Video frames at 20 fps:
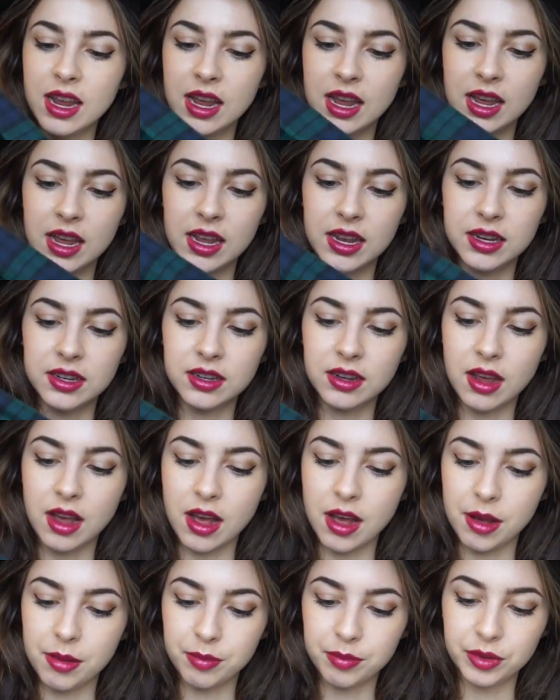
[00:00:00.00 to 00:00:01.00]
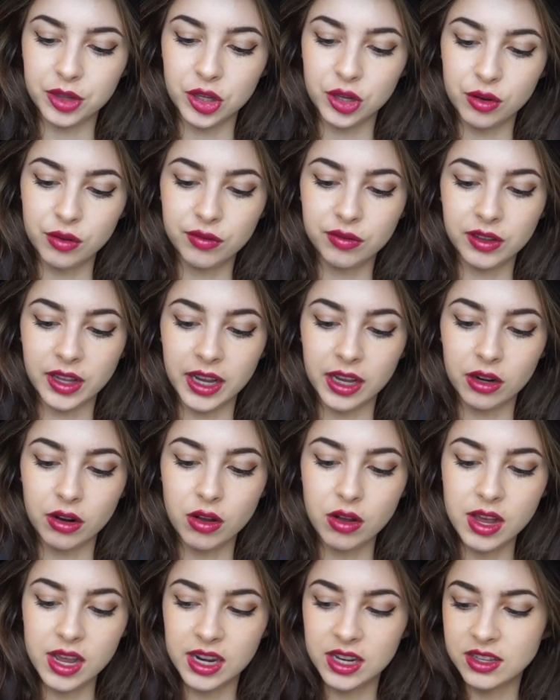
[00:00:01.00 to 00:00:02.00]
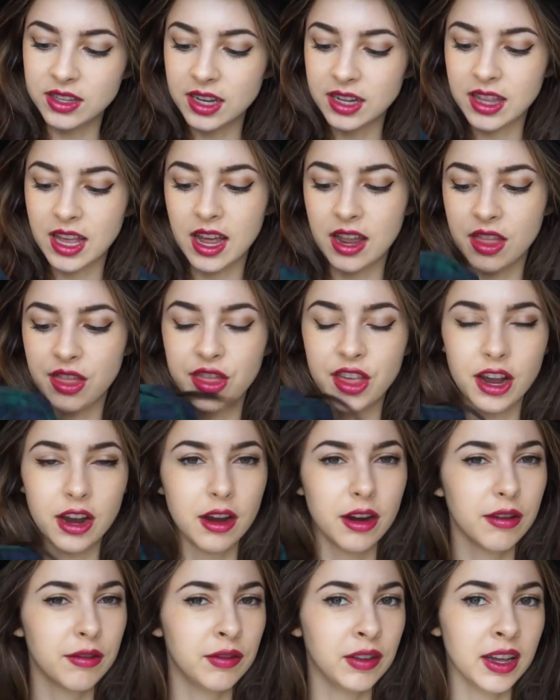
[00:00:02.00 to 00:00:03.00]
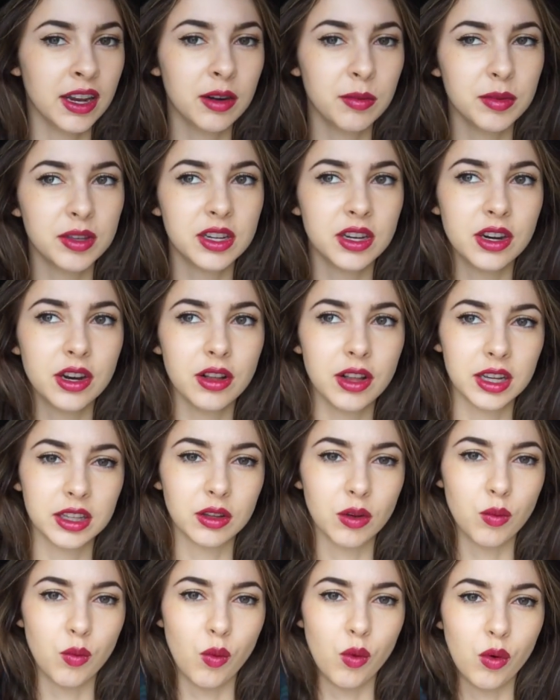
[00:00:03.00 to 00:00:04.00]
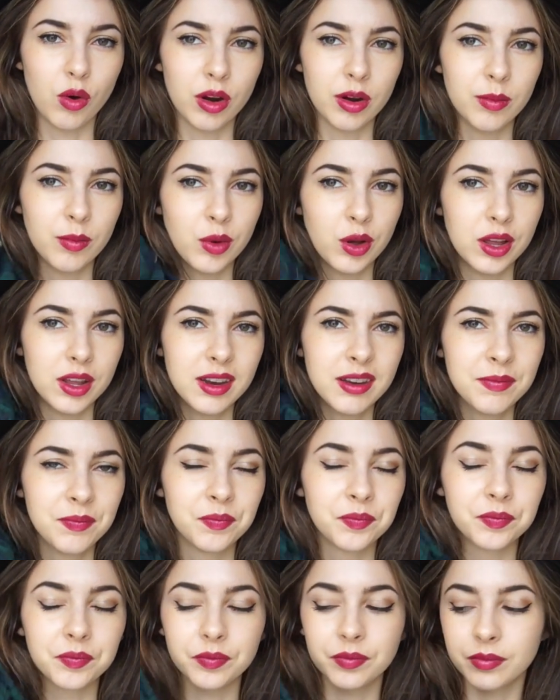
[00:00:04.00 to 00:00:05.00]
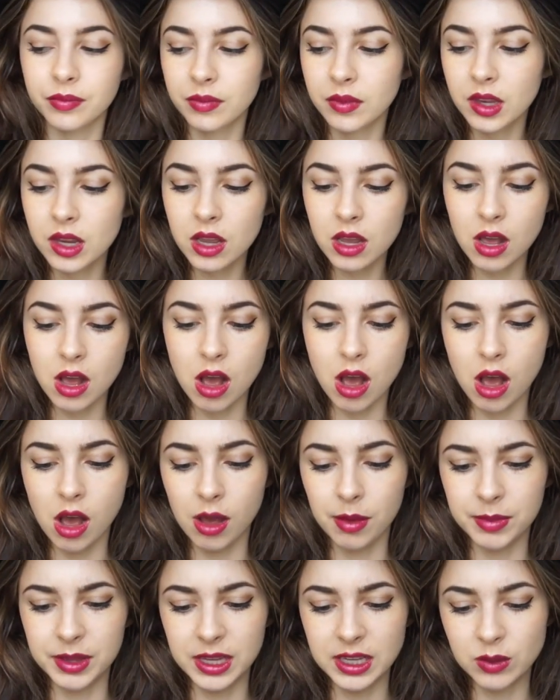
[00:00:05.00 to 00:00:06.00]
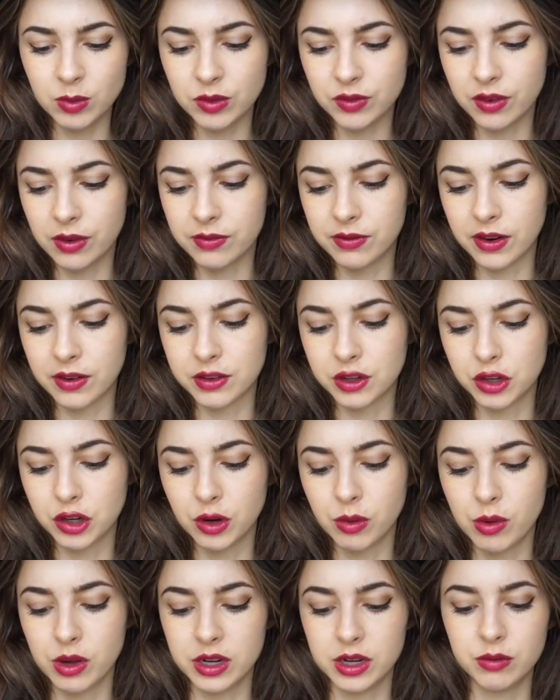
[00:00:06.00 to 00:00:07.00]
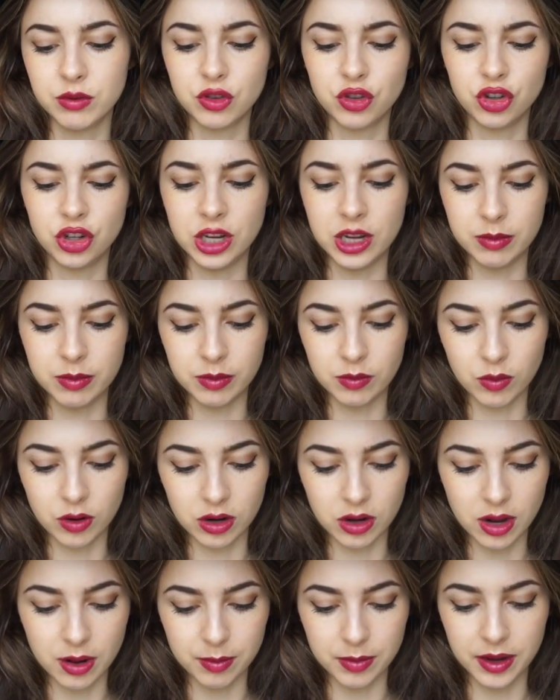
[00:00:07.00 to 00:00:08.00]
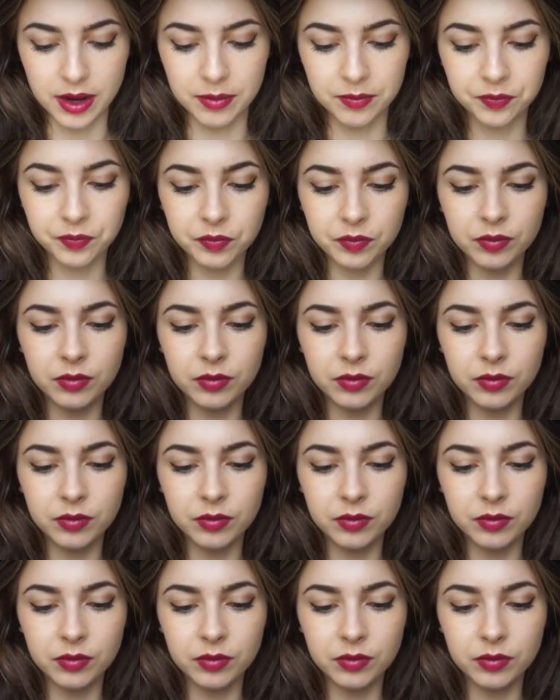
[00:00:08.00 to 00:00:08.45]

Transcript: and blue flannel, and it's like that thicker flannel material, like the warm one. And this was from Forever 21. It was cheap and whatnot, but